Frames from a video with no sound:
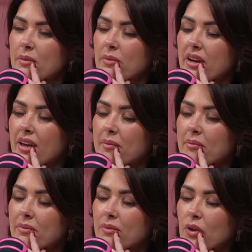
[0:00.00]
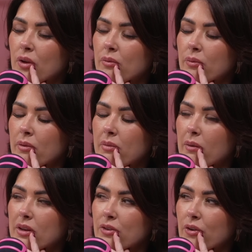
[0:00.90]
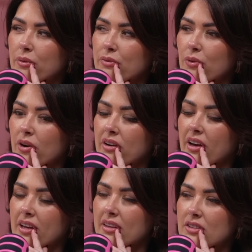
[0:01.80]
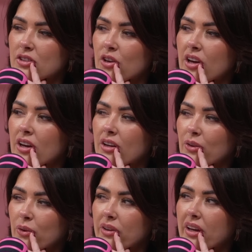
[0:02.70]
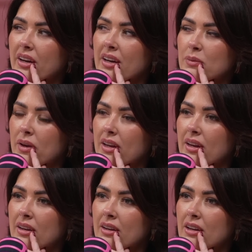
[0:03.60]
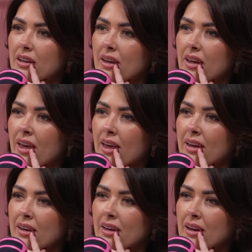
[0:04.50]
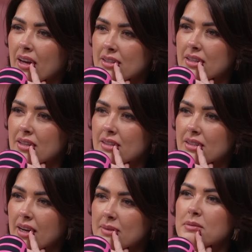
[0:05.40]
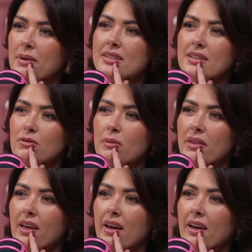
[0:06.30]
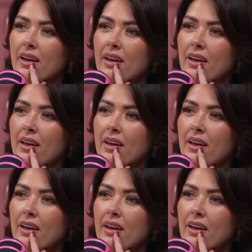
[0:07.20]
time where when my wee dog before I had these two, Lola had went and ate Chris's Christmas present? Remember that?